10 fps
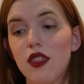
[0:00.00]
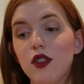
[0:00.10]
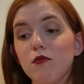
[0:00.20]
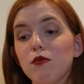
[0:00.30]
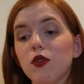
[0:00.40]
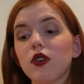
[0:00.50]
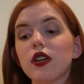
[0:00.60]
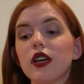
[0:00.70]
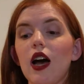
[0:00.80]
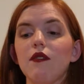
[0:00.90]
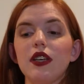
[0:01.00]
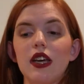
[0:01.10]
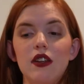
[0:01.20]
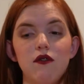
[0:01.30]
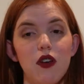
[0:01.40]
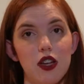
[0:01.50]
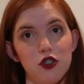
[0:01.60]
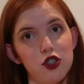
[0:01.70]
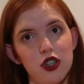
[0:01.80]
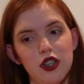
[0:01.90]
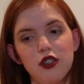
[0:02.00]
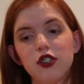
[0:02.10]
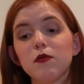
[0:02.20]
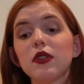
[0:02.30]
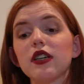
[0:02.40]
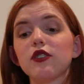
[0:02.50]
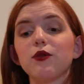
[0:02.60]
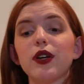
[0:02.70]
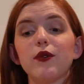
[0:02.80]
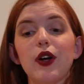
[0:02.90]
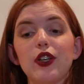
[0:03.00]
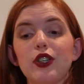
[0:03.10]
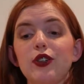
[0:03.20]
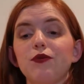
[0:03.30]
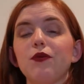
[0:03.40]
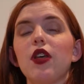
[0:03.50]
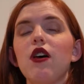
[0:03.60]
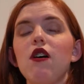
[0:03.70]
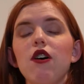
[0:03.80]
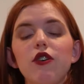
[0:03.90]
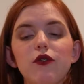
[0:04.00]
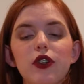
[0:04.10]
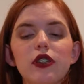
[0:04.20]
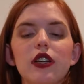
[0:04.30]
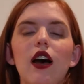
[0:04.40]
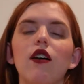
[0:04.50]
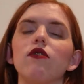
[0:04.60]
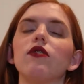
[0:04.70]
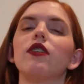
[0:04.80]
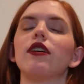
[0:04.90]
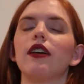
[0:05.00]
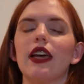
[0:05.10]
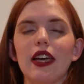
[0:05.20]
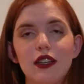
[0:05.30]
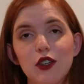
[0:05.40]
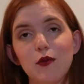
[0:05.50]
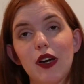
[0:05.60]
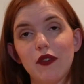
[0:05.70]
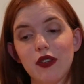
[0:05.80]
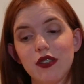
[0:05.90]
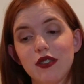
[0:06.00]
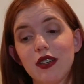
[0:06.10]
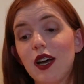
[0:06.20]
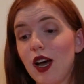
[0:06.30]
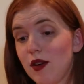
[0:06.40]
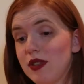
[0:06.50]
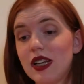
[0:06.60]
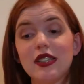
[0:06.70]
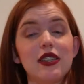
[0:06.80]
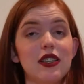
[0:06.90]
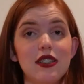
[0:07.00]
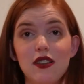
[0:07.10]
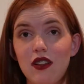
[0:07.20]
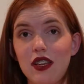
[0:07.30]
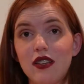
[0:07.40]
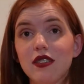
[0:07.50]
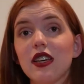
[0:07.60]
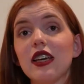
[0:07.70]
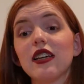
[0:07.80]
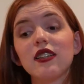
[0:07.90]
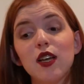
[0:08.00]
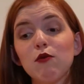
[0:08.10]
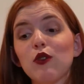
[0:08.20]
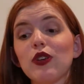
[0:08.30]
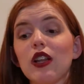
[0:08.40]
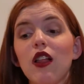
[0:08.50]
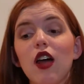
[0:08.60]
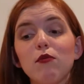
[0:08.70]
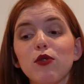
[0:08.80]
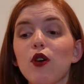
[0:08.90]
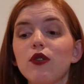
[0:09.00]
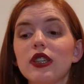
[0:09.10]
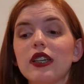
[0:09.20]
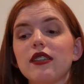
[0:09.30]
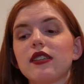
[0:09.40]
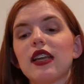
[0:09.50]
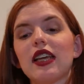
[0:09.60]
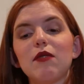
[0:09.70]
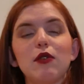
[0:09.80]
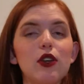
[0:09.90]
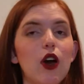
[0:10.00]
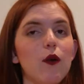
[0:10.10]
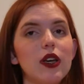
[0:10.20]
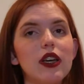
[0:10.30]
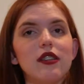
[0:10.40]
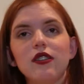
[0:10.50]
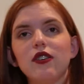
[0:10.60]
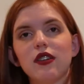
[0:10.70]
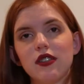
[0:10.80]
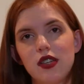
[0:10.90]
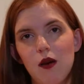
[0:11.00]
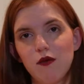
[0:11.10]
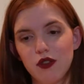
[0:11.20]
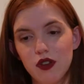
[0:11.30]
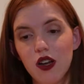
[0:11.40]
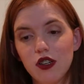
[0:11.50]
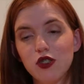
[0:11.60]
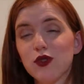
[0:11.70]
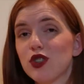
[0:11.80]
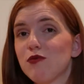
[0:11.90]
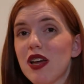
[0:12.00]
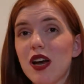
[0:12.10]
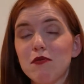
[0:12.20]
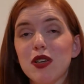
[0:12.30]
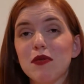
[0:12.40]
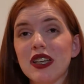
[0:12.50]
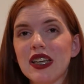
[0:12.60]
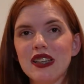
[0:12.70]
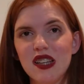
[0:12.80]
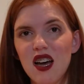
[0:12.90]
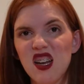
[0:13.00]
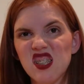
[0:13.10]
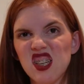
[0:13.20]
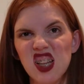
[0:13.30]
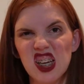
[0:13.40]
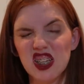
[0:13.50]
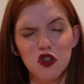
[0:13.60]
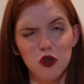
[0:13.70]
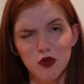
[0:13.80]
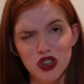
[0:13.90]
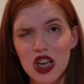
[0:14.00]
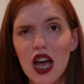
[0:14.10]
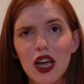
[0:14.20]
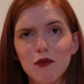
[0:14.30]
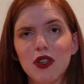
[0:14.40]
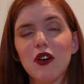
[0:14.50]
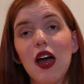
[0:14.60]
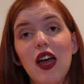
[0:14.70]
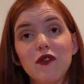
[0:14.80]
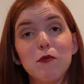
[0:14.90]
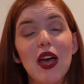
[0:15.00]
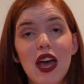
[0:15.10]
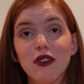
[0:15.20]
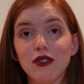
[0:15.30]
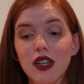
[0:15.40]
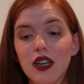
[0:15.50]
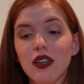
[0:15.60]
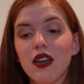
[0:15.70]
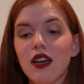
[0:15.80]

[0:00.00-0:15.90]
The morning of the convention, here's some things you're going to want to do. First off, eat a good breakfast. I'm dead serious on this. Eat something with a lot of protein that's going to keep you going until you can stop for lunch. You may not be able to eat lunch at like a normal time, but you might have a panel then.